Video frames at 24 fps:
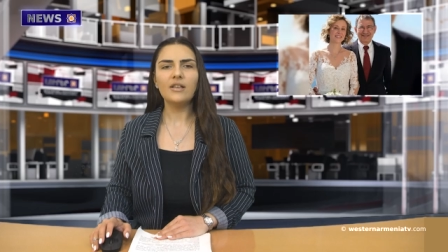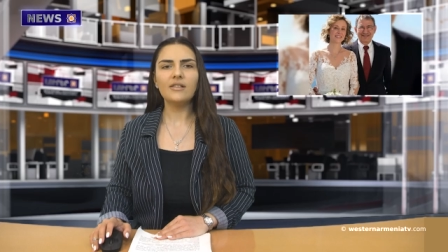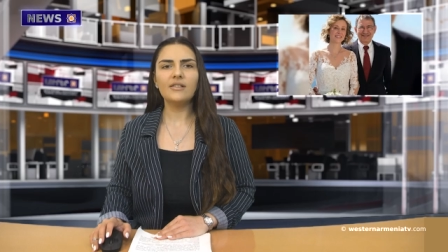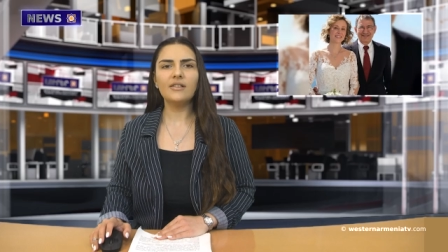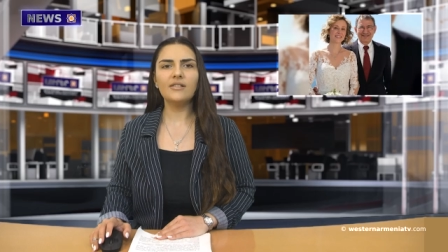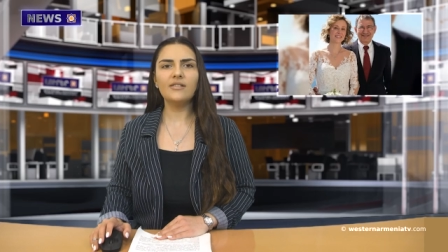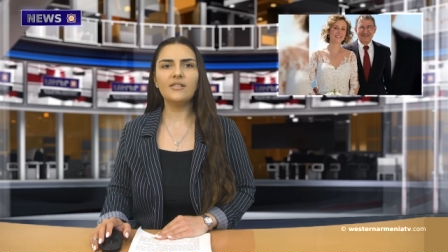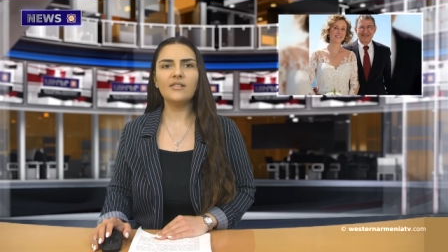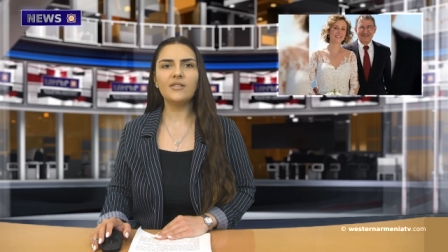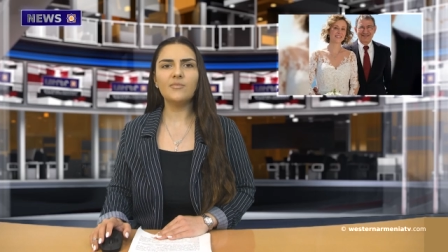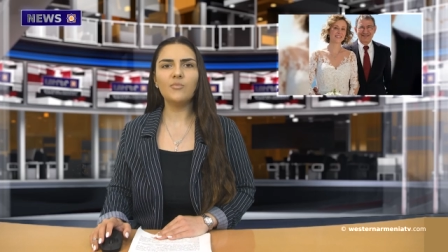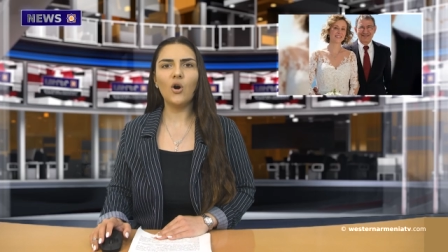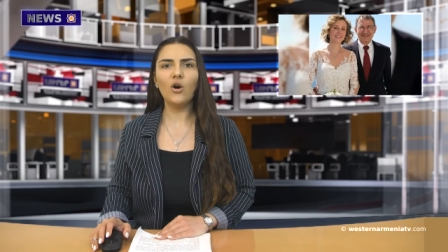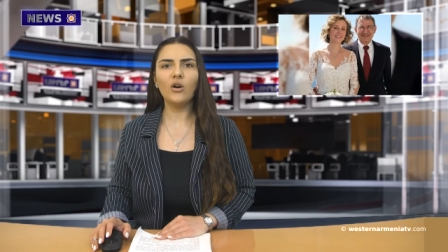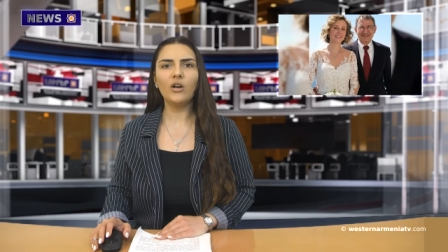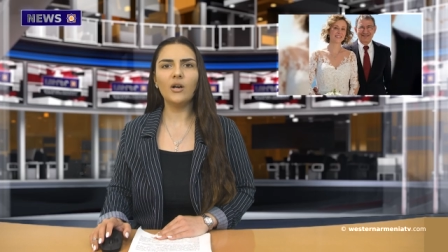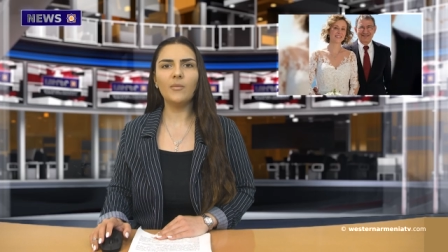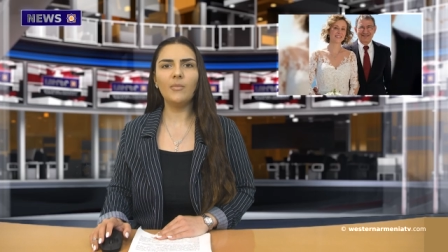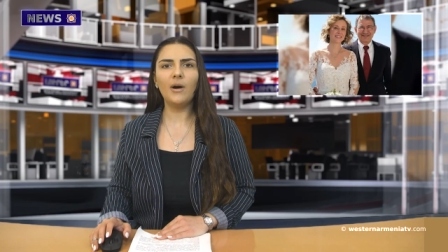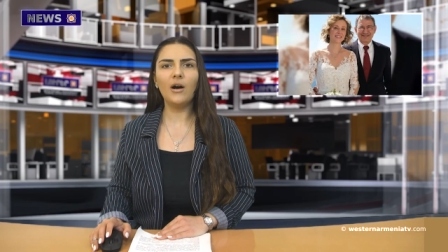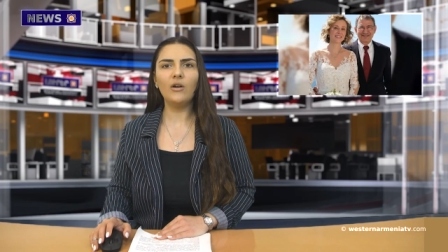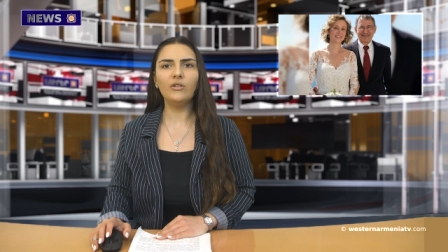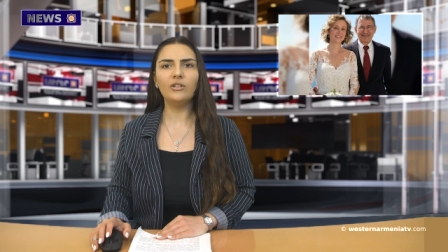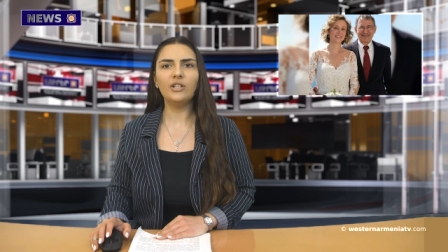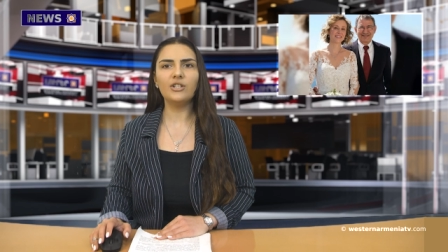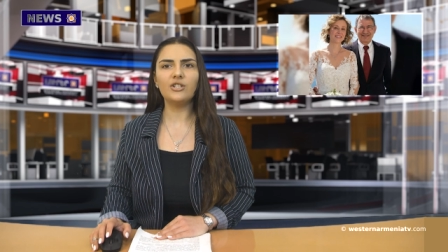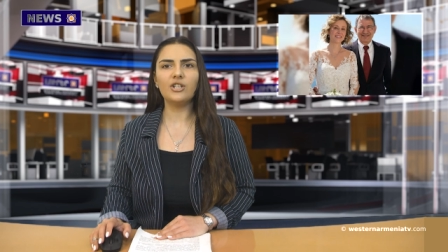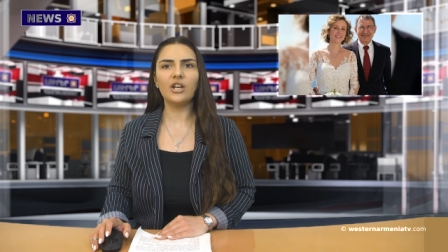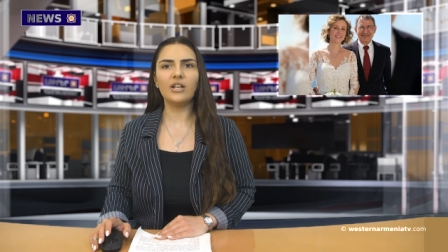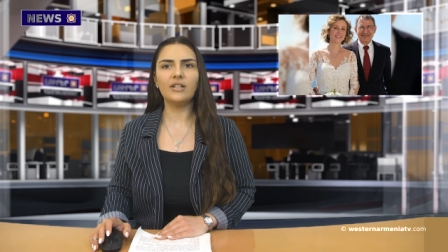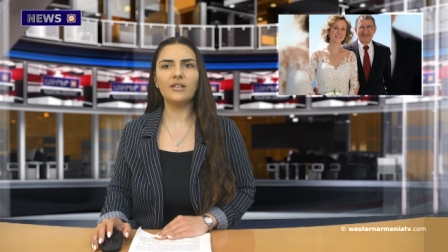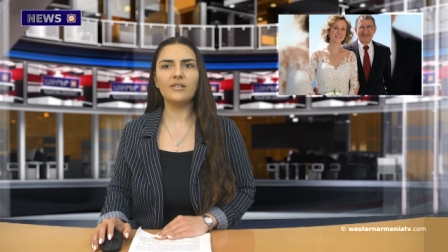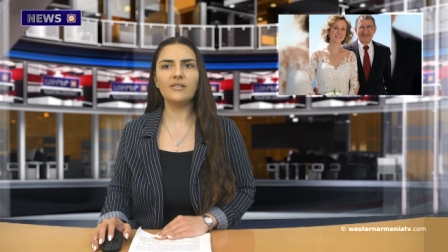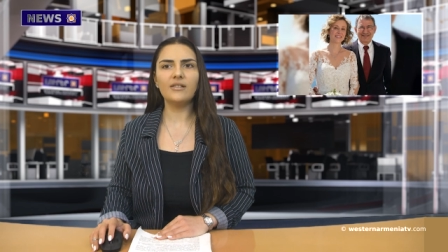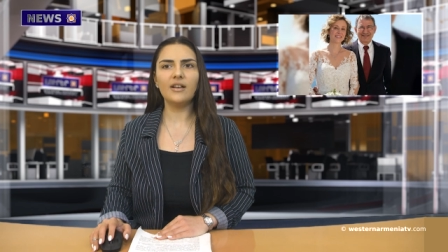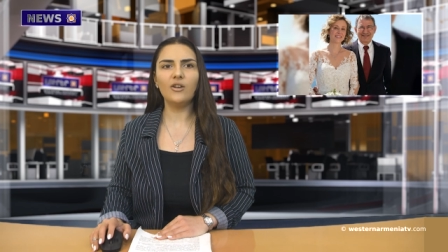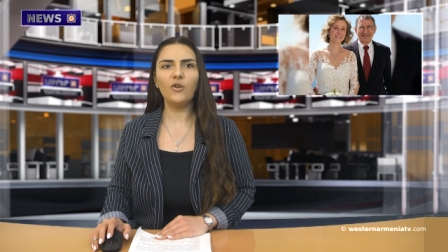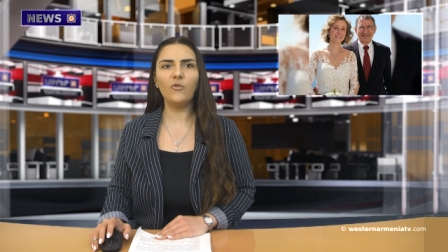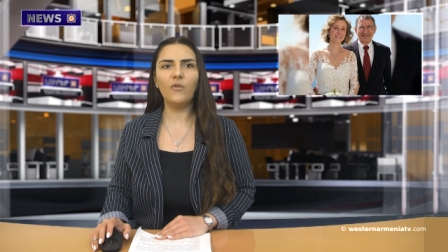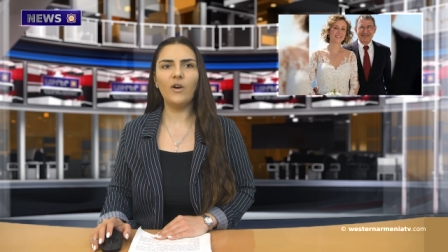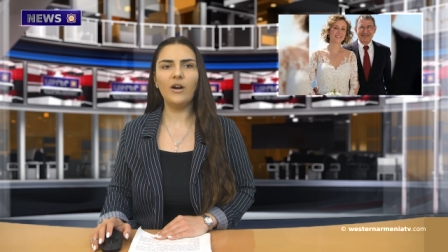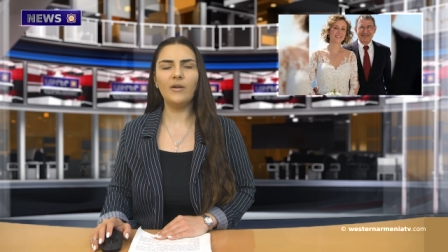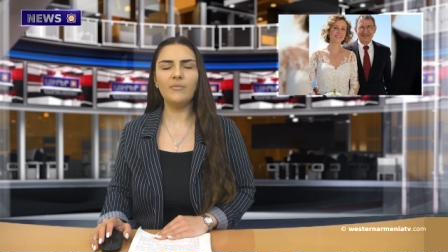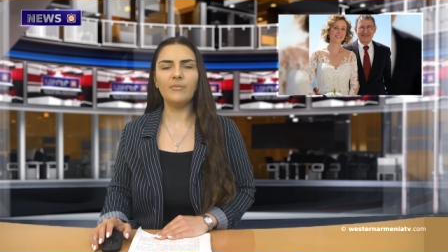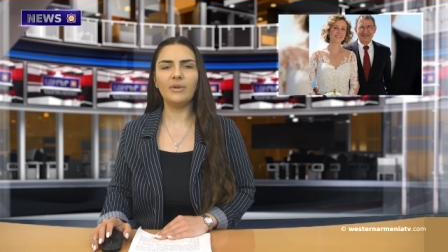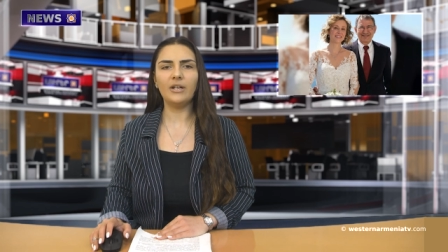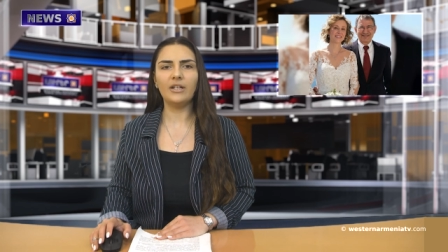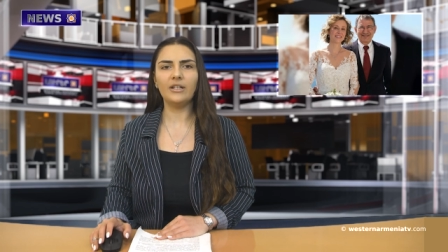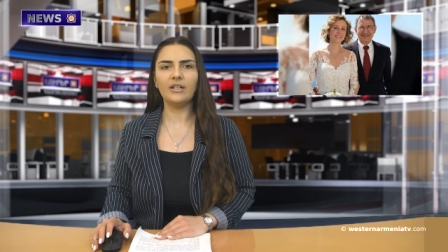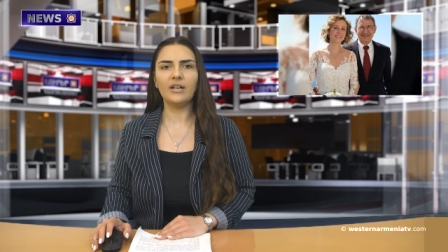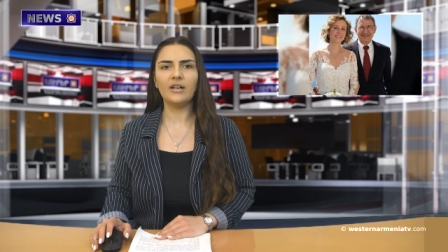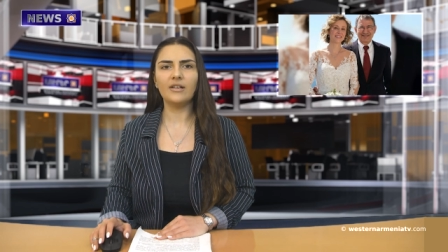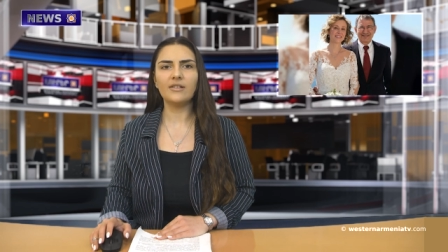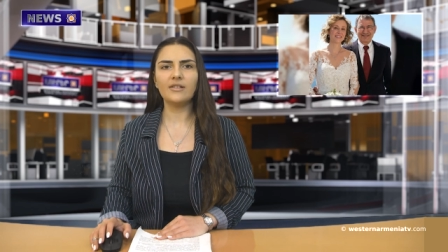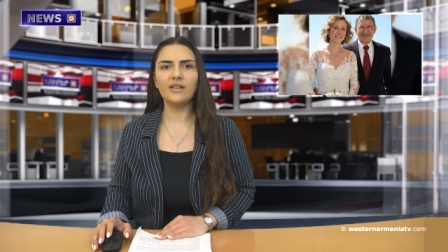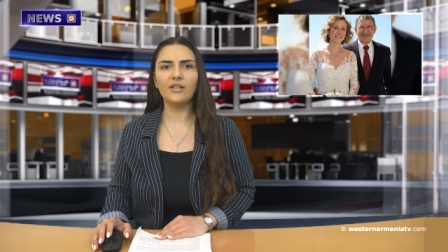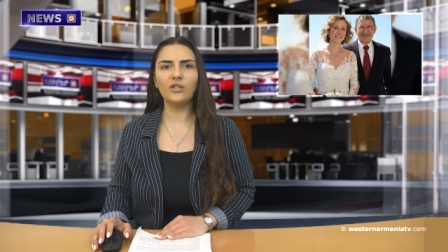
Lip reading: since he spoke about the genocide of Armenians,